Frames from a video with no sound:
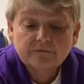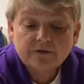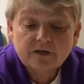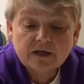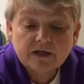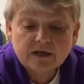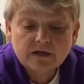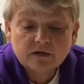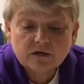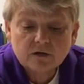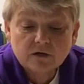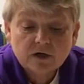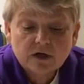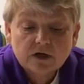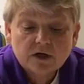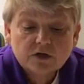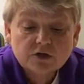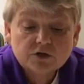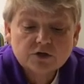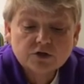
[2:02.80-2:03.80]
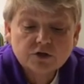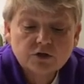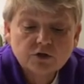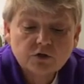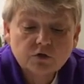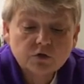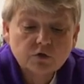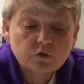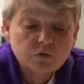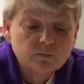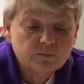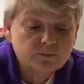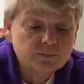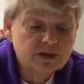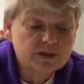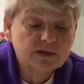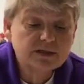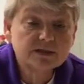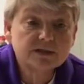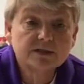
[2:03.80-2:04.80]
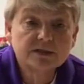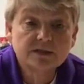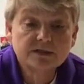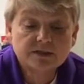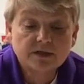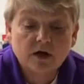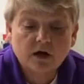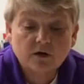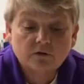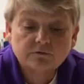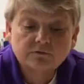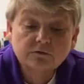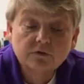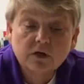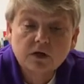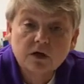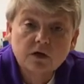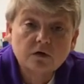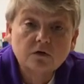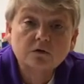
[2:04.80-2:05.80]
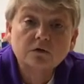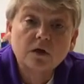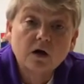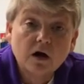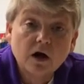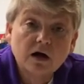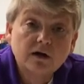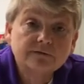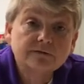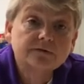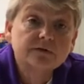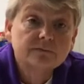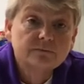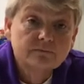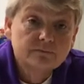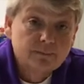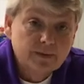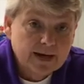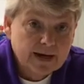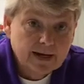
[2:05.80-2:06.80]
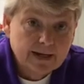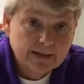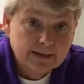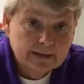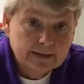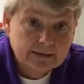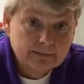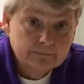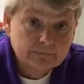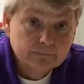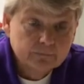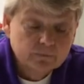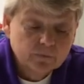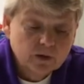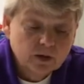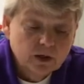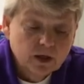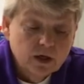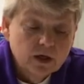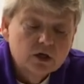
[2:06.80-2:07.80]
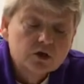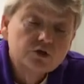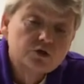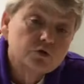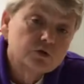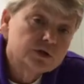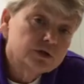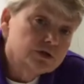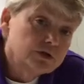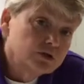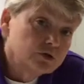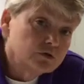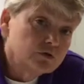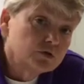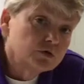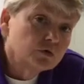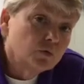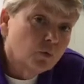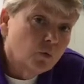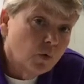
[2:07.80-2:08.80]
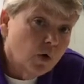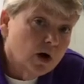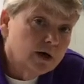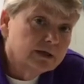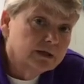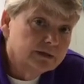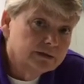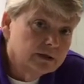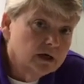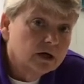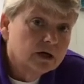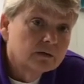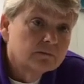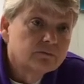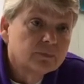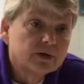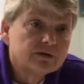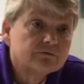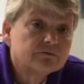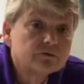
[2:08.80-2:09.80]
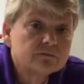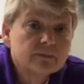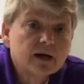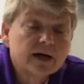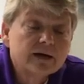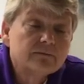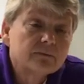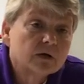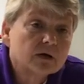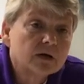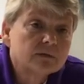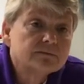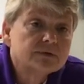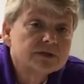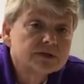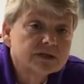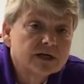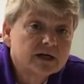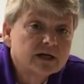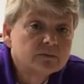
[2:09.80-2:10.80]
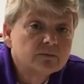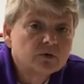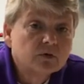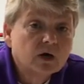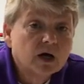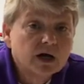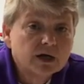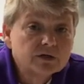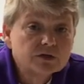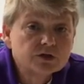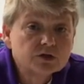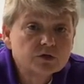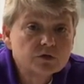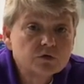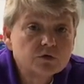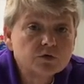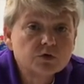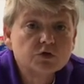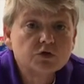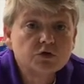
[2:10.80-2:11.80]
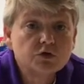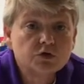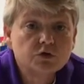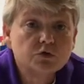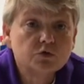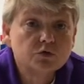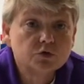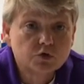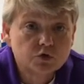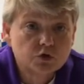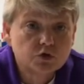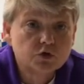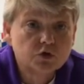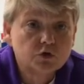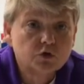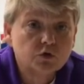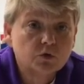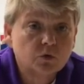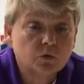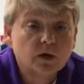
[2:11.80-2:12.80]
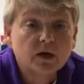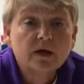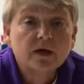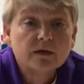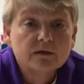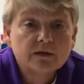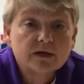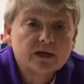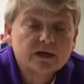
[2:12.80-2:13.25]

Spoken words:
here two pieces of low loft batting. You can use one, but for my mom's table, I chose to use two. They